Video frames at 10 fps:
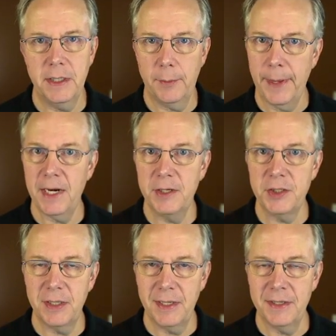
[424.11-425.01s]
Now,
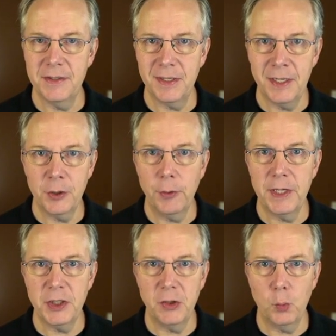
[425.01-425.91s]
manage is an
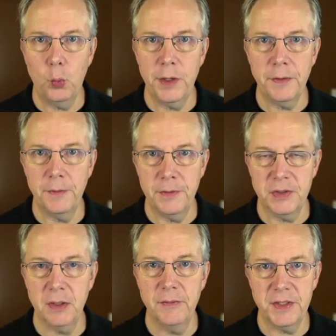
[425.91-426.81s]
integration with the
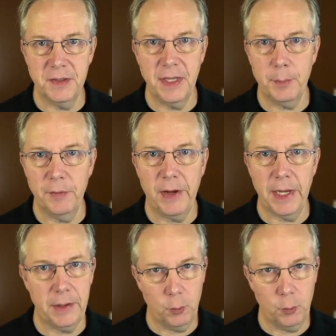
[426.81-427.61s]
service they provide.